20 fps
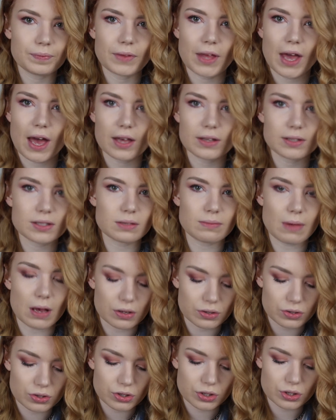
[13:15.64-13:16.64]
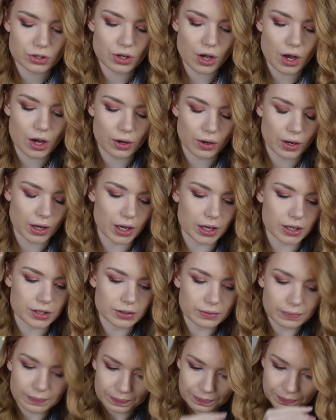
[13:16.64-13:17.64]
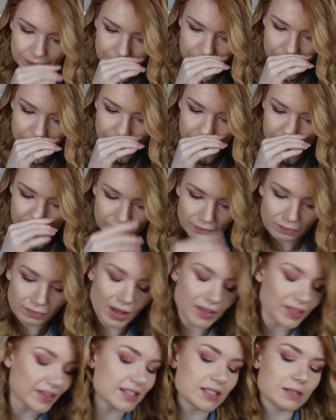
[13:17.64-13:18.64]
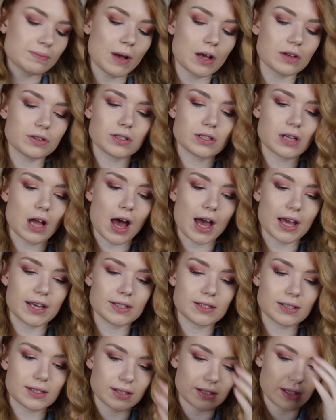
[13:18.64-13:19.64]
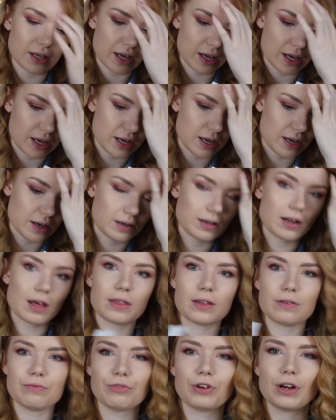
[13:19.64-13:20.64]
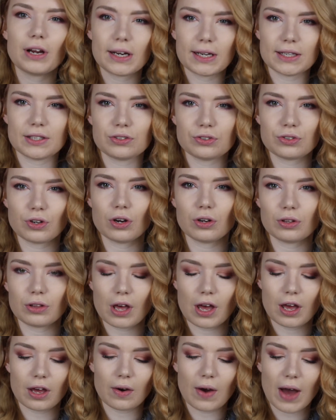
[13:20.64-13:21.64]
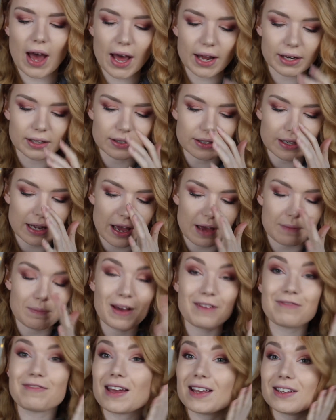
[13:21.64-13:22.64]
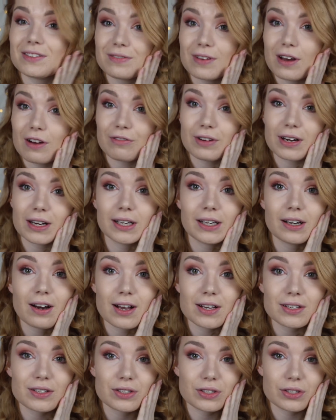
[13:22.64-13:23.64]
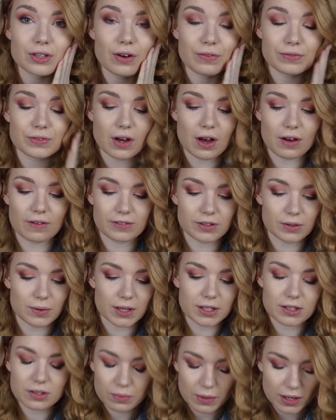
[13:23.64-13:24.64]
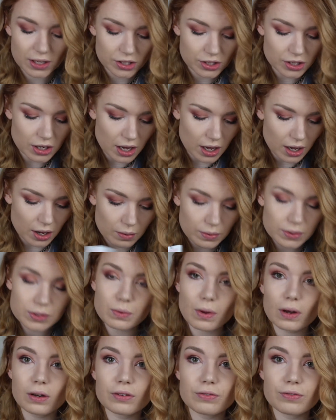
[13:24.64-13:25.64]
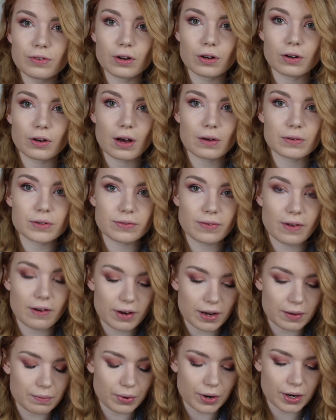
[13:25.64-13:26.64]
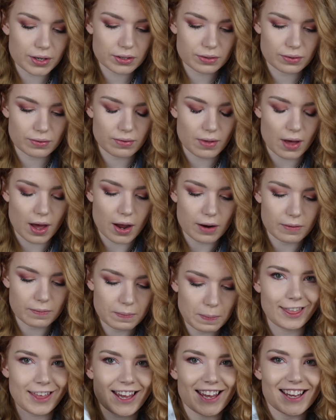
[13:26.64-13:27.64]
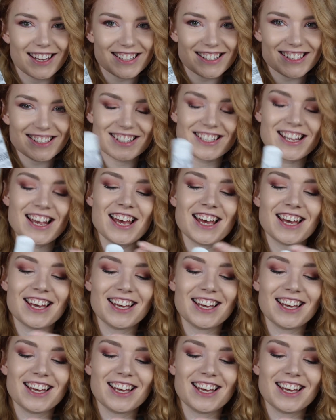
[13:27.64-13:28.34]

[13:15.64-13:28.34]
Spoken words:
Yeah, it smells so good. This smells nice. Nothing really strong though, and my face felt really nice and soft afterwards, which was wonderful. I was very impressed with that. This